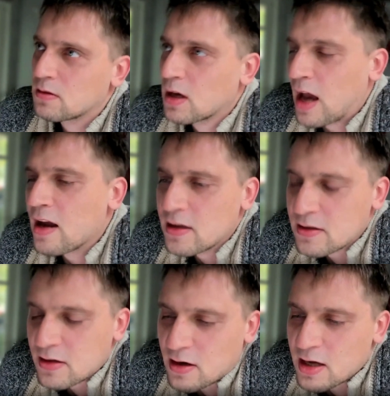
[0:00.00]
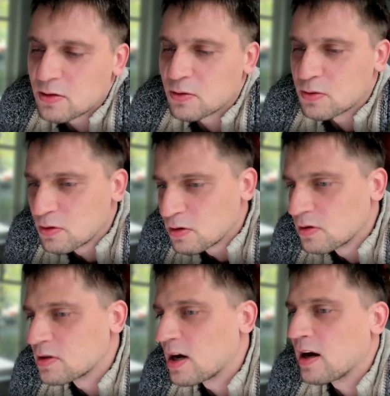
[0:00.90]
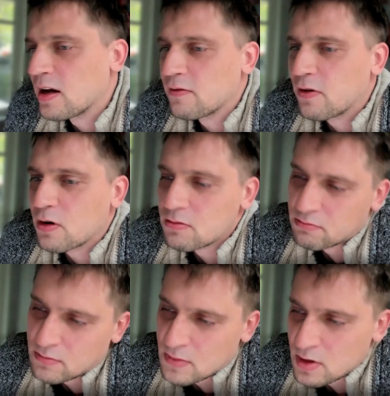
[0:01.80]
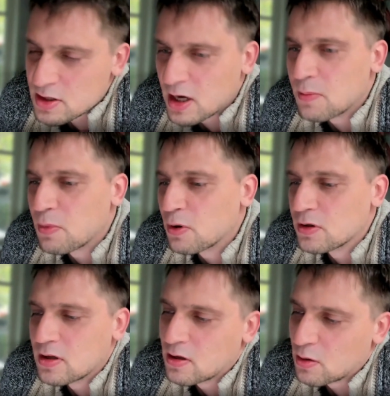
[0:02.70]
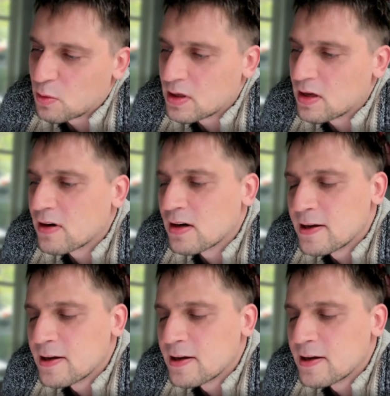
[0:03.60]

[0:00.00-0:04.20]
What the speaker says: can integrate to Google Drive or SharePoint or whatever.